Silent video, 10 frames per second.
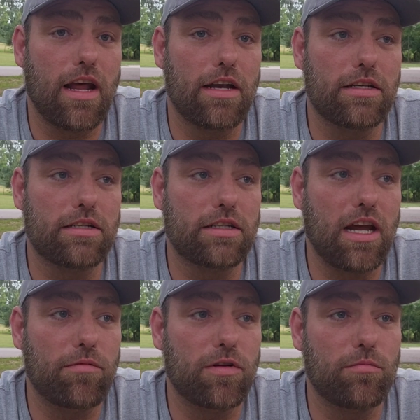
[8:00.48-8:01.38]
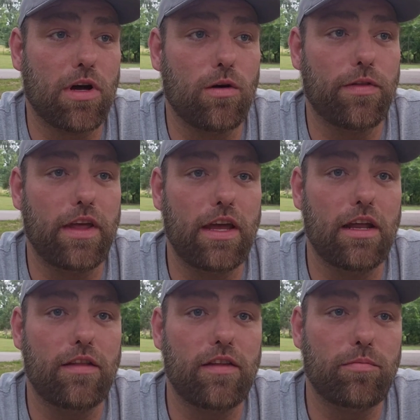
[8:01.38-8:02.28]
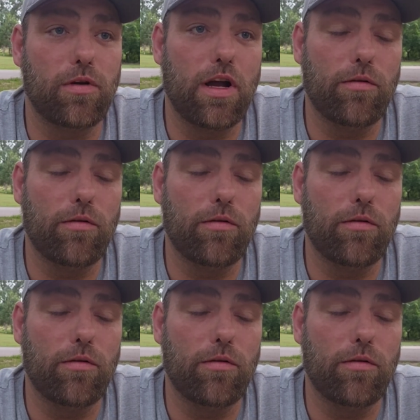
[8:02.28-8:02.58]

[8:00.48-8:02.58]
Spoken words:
I just kept doing my own thing. And at this point,